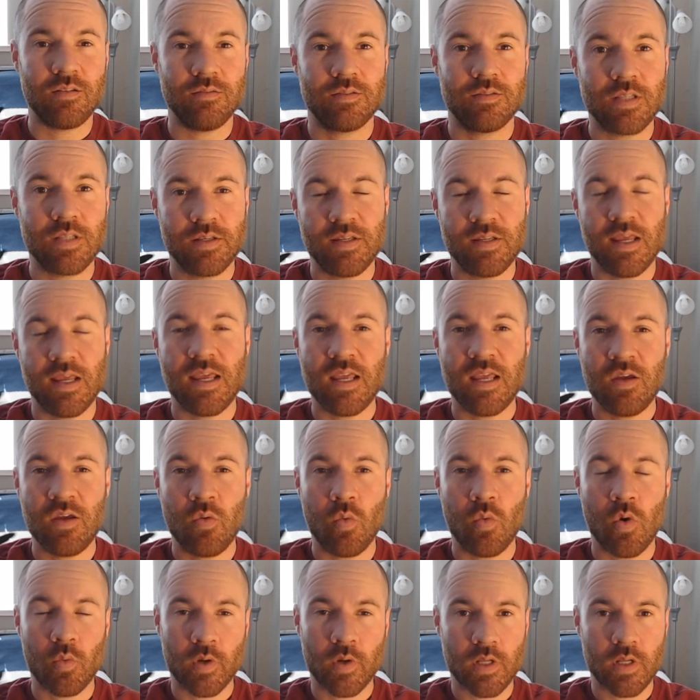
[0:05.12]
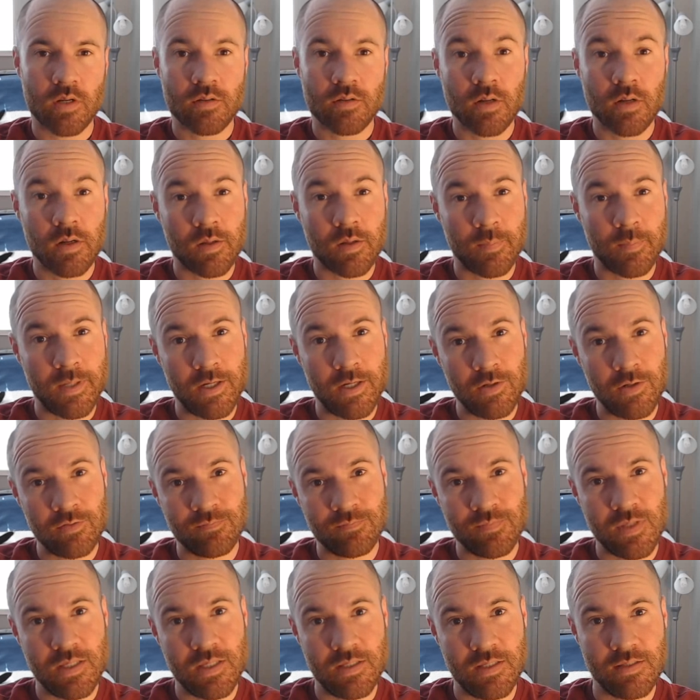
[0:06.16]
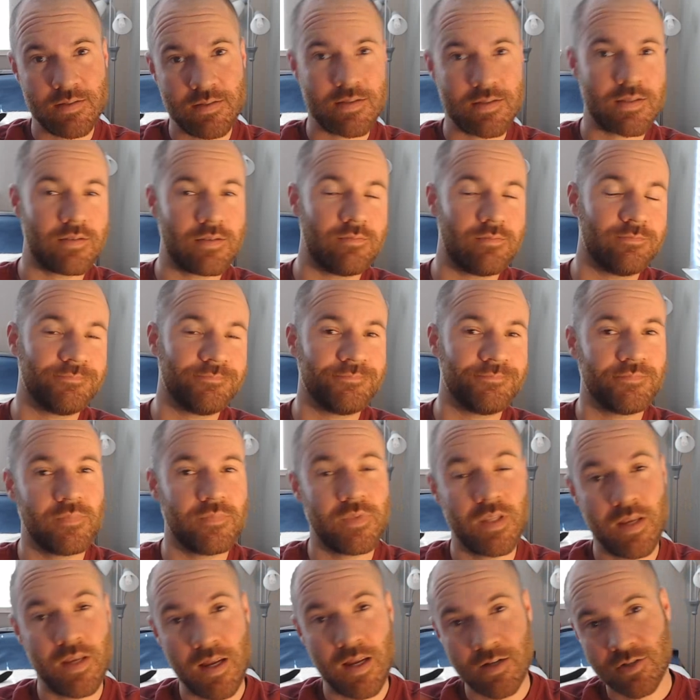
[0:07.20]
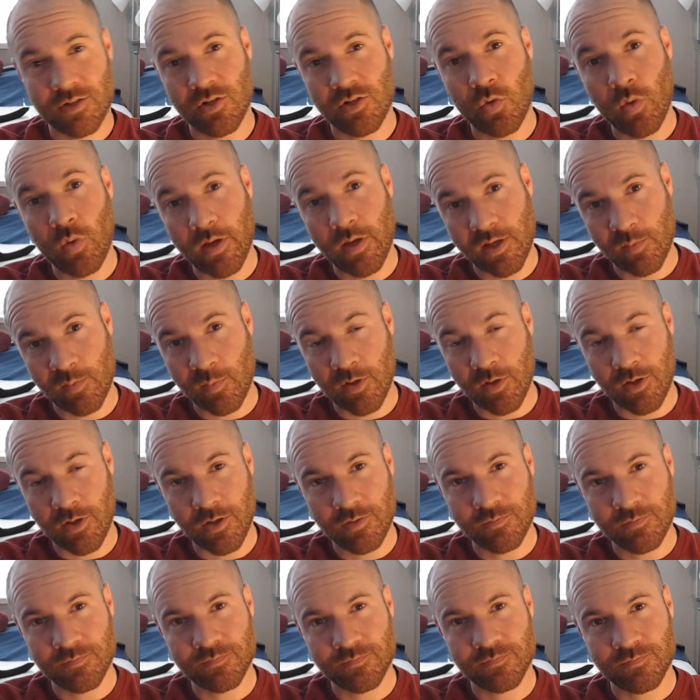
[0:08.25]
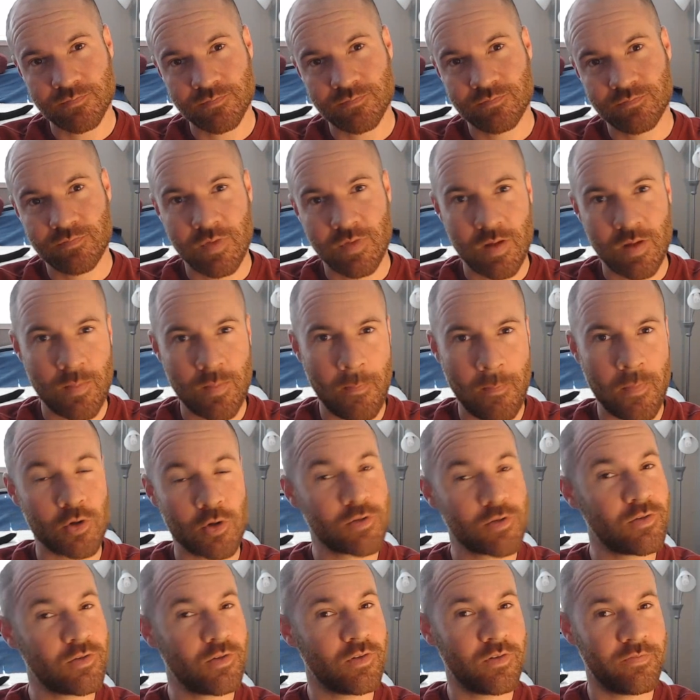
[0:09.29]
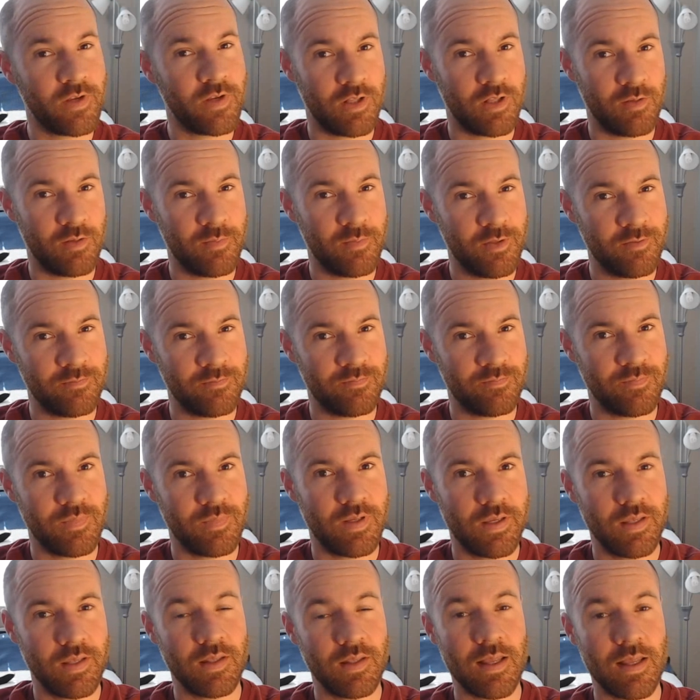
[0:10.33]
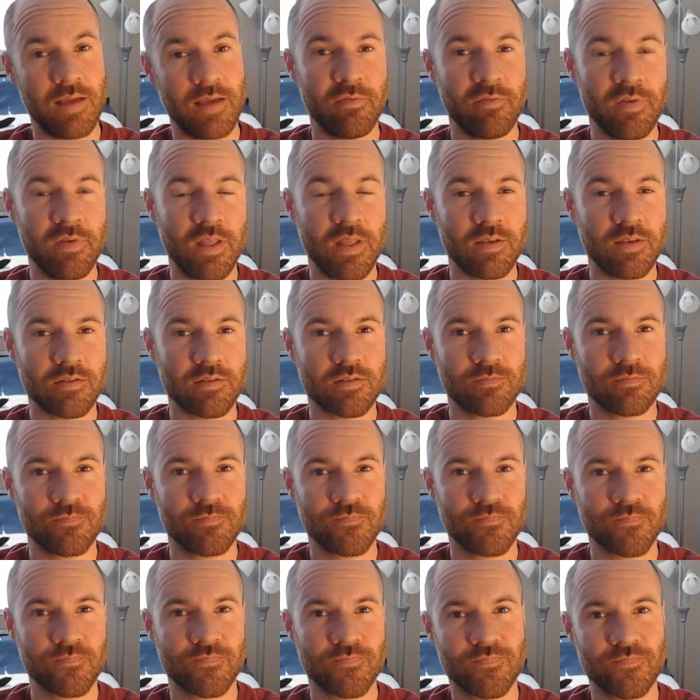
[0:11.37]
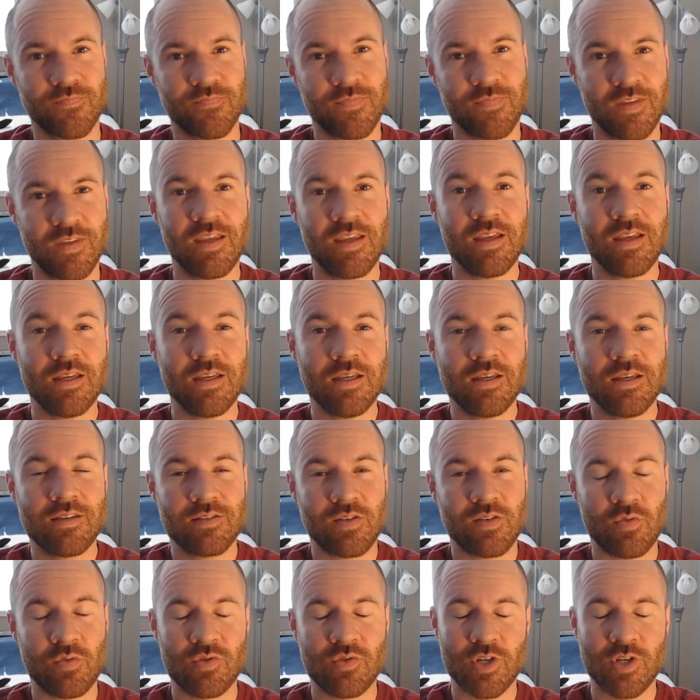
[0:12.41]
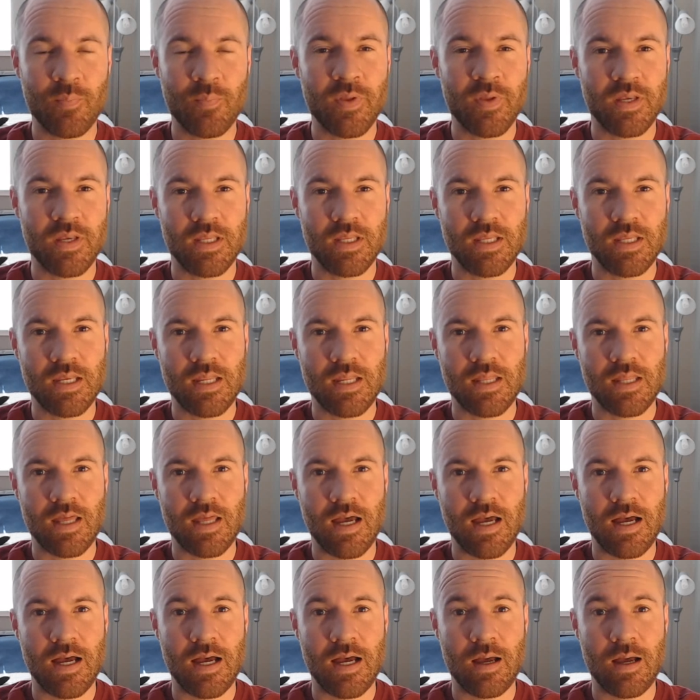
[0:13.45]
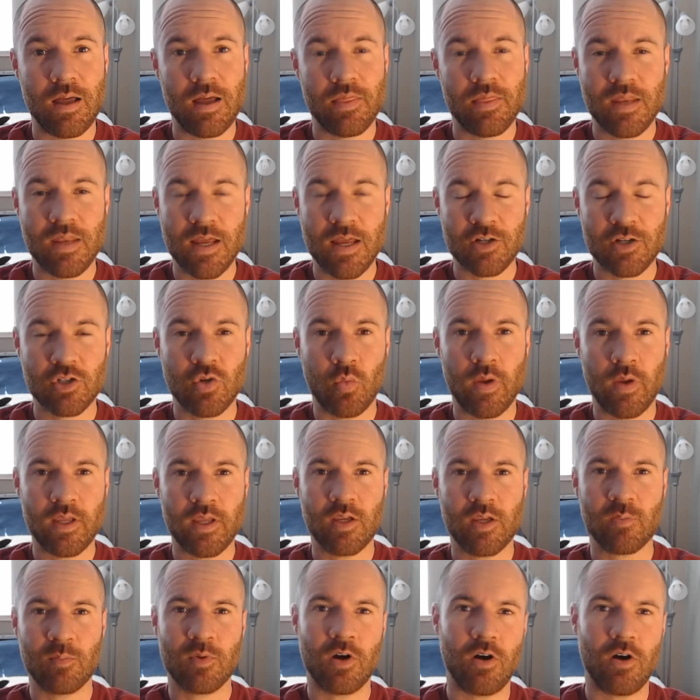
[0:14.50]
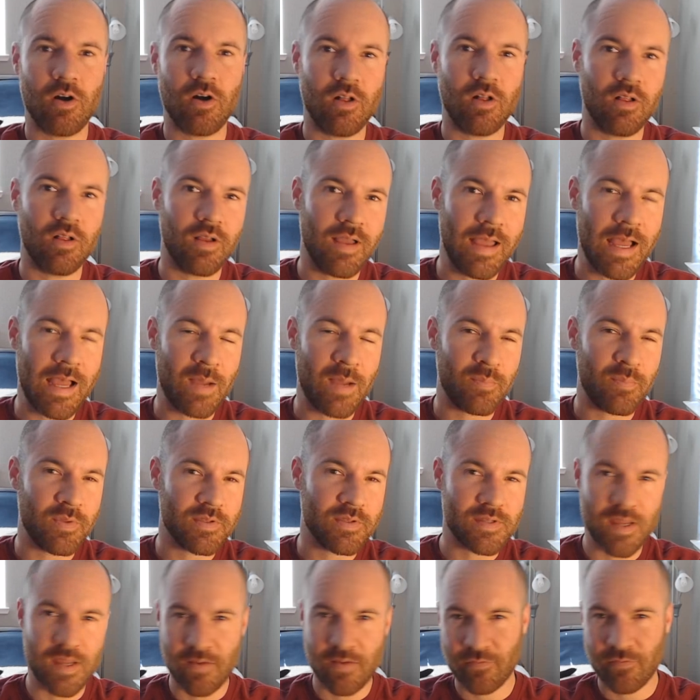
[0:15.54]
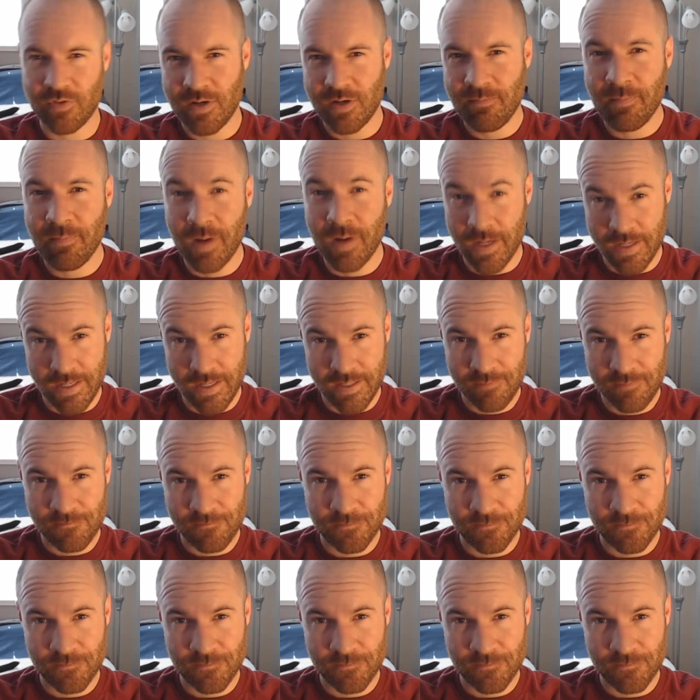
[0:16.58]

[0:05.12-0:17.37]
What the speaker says: Today, what we're going to talk about is the National Wake Up Call, personal development, and live events. So, jumping in, the National Wake Up Call happens every Monday,